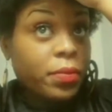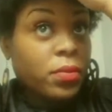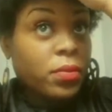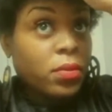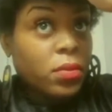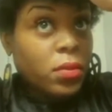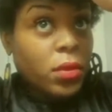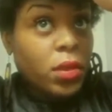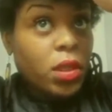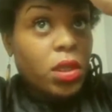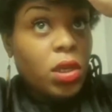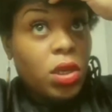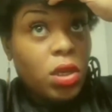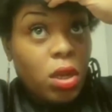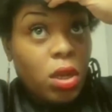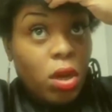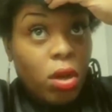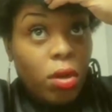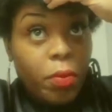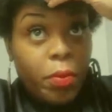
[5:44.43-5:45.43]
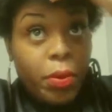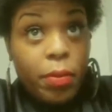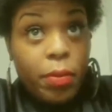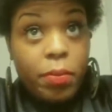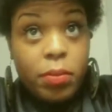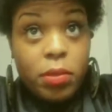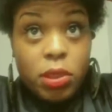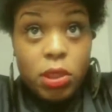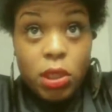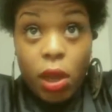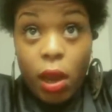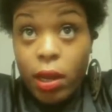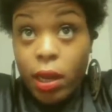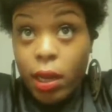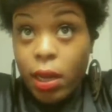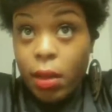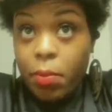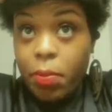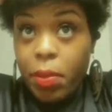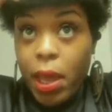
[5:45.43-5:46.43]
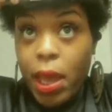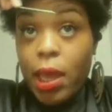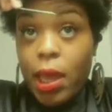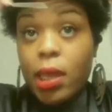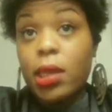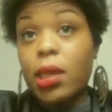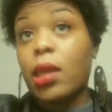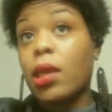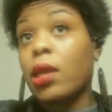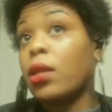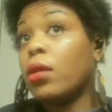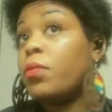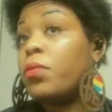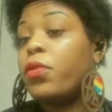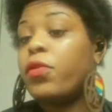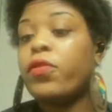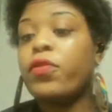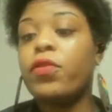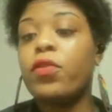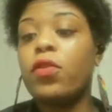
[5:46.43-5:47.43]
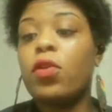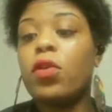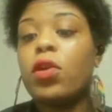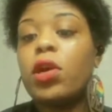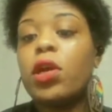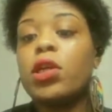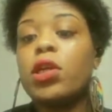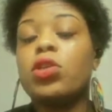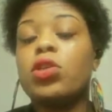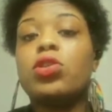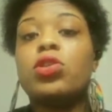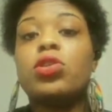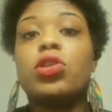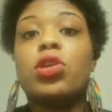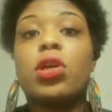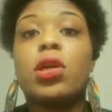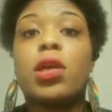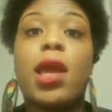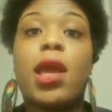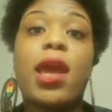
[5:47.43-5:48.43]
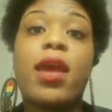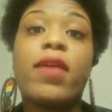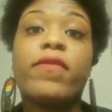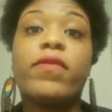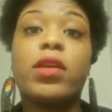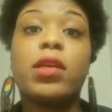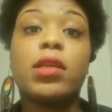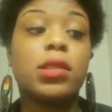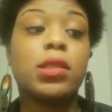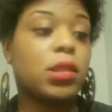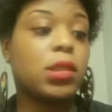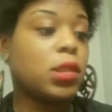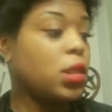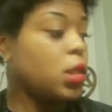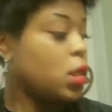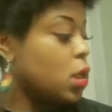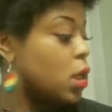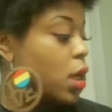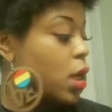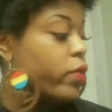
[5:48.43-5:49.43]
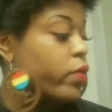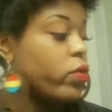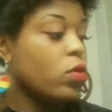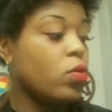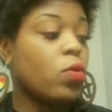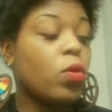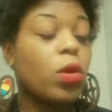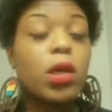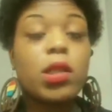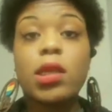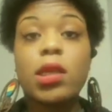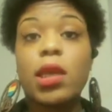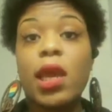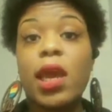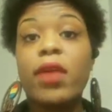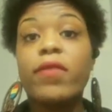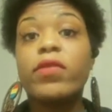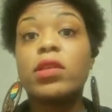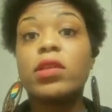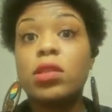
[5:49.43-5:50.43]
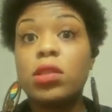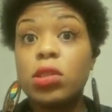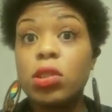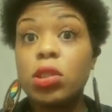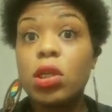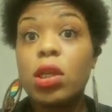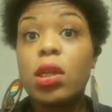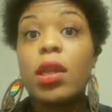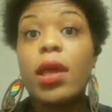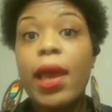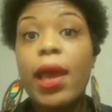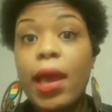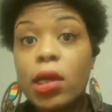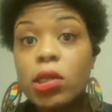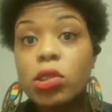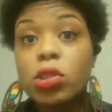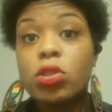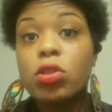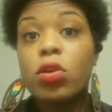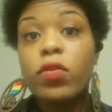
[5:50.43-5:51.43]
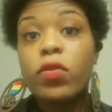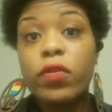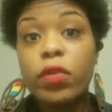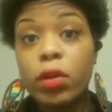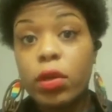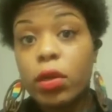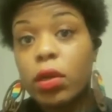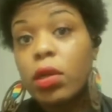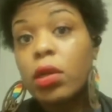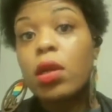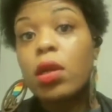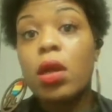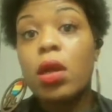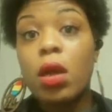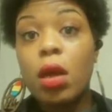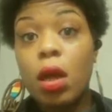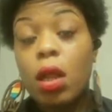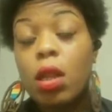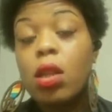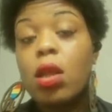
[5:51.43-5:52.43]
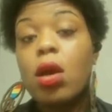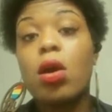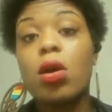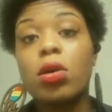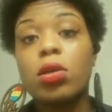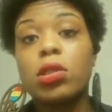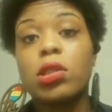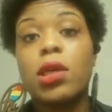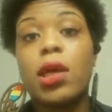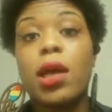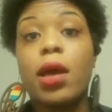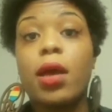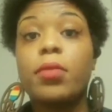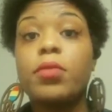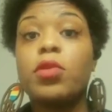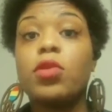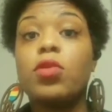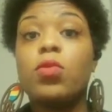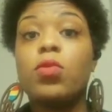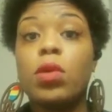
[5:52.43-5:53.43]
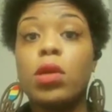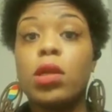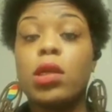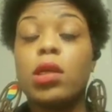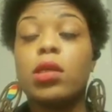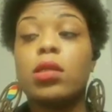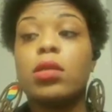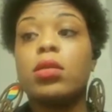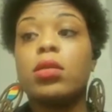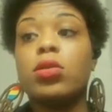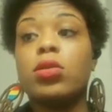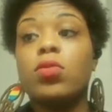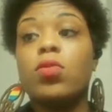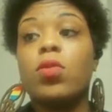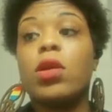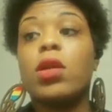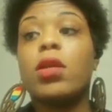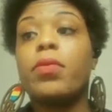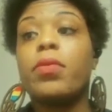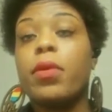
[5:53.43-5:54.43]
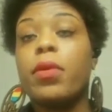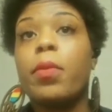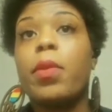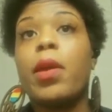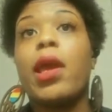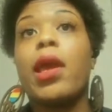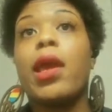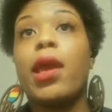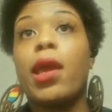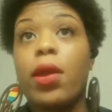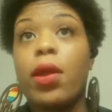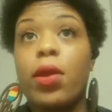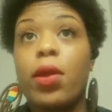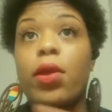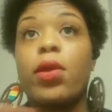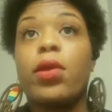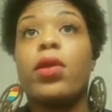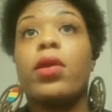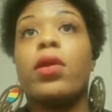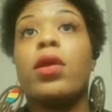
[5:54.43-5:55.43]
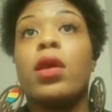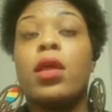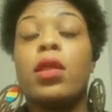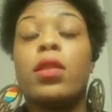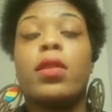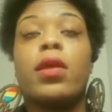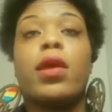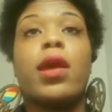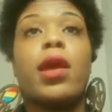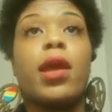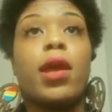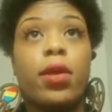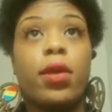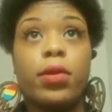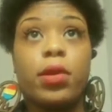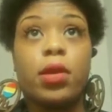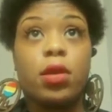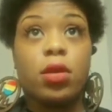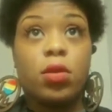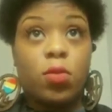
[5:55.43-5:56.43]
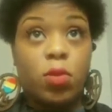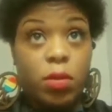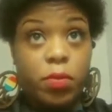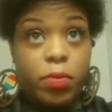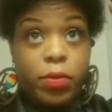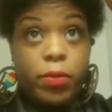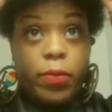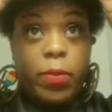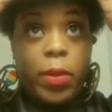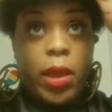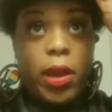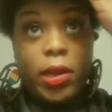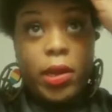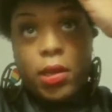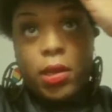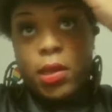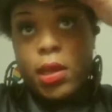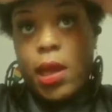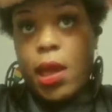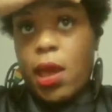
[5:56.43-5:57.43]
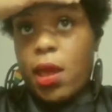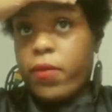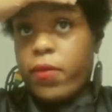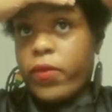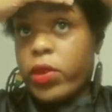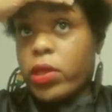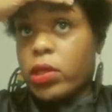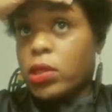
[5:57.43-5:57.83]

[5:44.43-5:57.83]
you know, starting a painting before you do your canvas. If you want the canvas to last, you know, for a long time, you want to prepare the area. You want to prepare your canvas